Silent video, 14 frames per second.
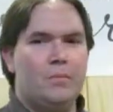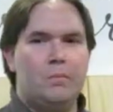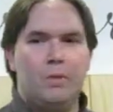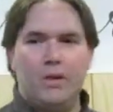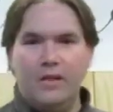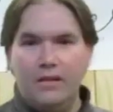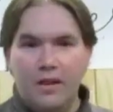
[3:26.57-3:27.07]

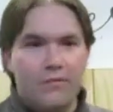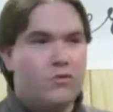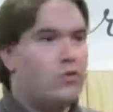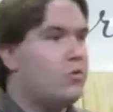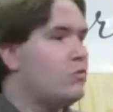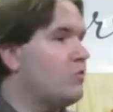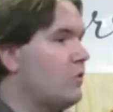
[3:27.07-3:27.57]
But he loved
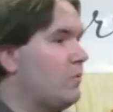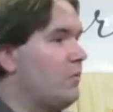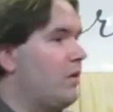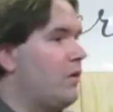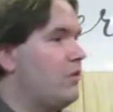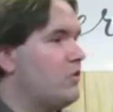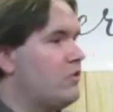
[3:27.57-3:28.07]
you so
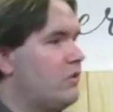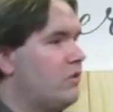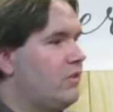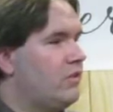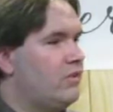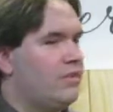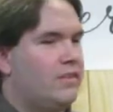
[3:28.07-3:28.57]
much
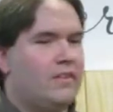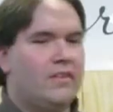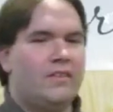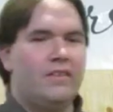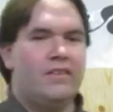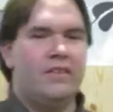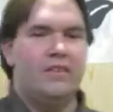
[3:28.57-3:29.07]

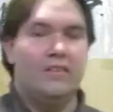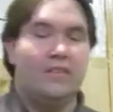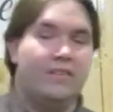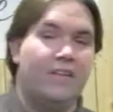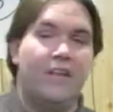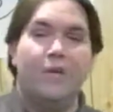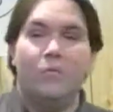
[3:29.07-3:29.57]

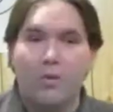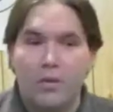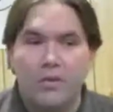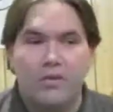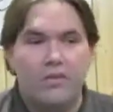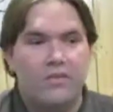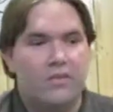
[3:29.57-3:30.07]
that he
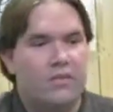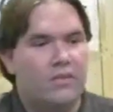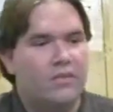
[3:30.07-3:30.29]
wouldn't